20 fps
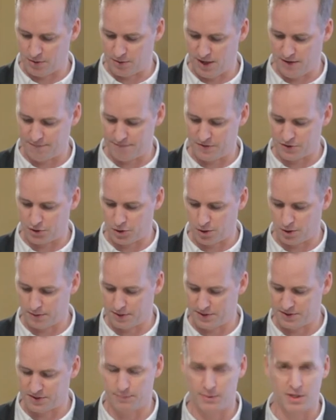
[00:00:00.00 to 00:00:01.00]
love for
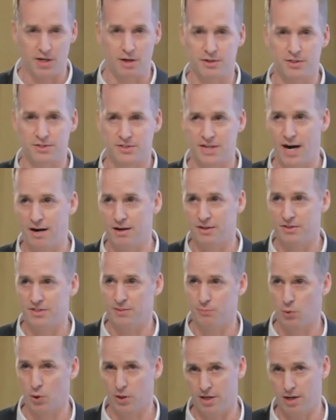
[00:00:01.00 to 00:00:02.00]
journalism, and our desire to
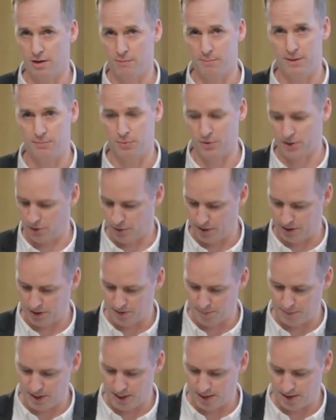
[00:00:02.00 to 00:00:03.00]
see more young people go into
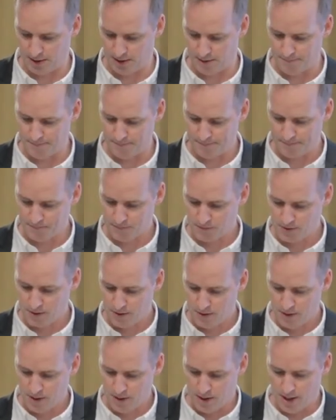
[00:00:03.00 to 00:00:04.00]
the media.
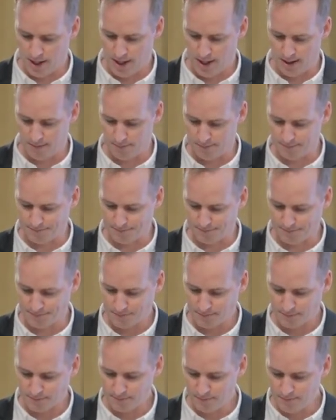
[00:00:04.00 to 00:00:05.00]
Um,
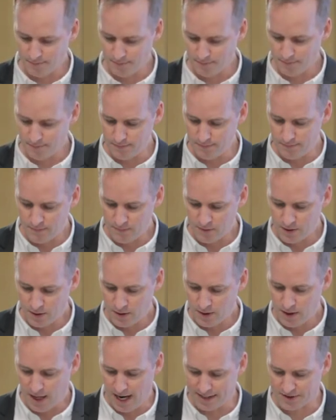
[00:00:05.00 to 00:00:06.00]

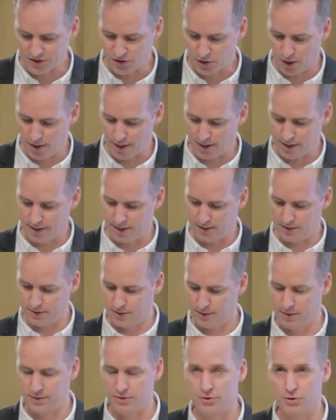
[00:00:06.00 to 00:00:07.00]
I started
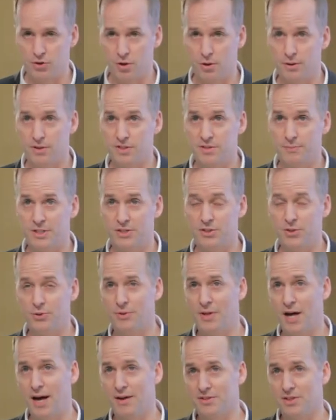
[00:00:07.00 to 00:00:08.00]
in journalism in
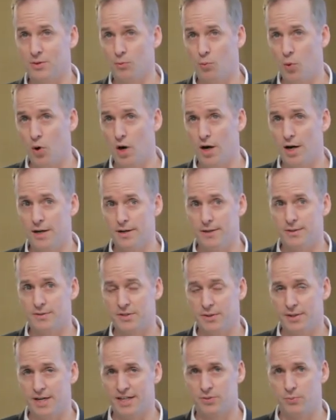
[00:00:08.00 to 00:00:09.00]
2001,
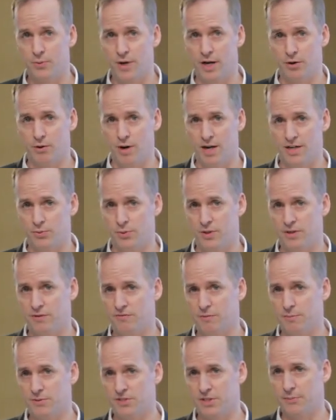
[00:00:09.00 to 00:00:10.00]
so that's when I graduated
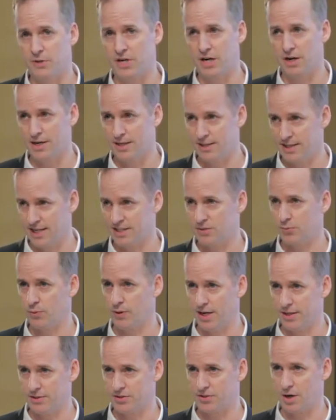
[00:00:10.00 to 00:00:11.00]
from seminary, and that's
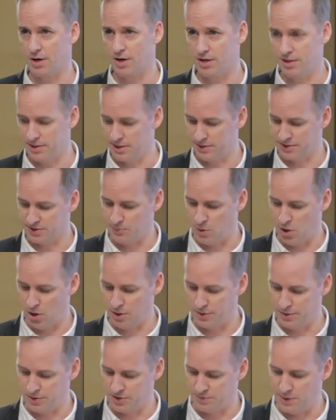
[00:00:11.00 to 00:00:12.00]
when I started at a
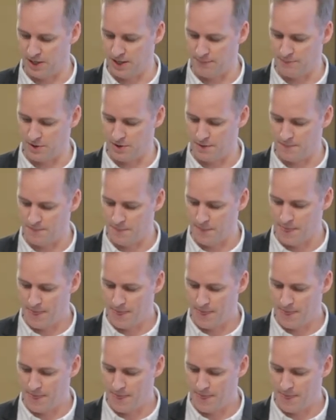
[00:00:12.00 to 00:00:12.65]
small newspaper.